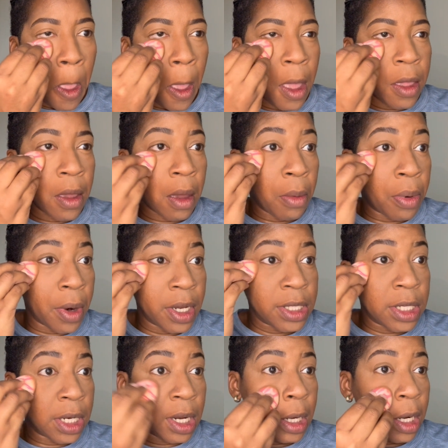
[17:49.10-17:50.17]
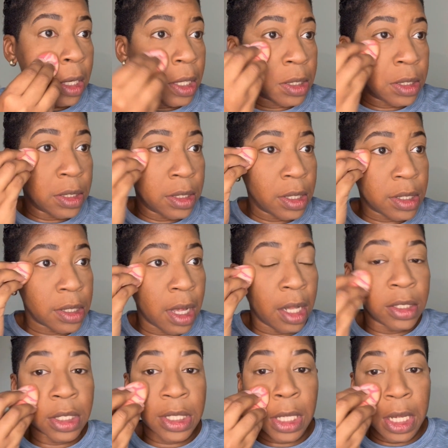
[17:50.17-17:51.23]
you can press it in like this. So I'll
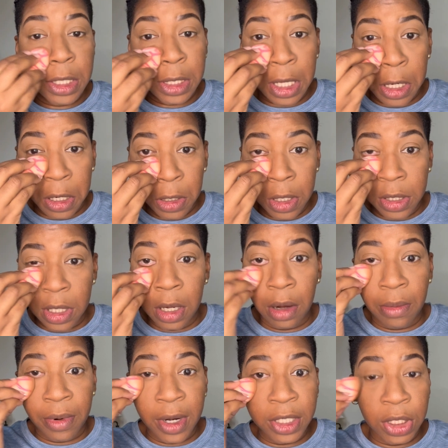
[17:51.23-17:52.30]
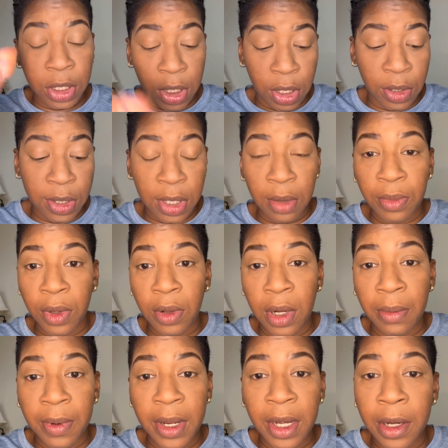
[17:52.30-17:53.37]
just say, instead of using your brush, you can use your beauty
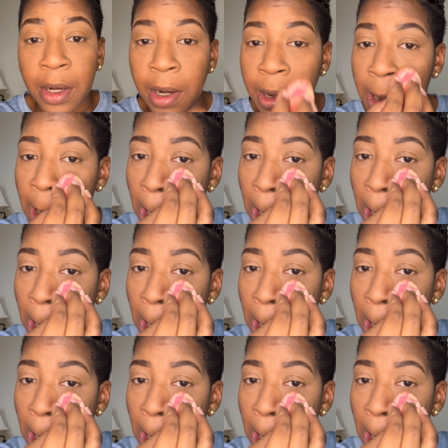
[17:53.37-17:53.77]
blender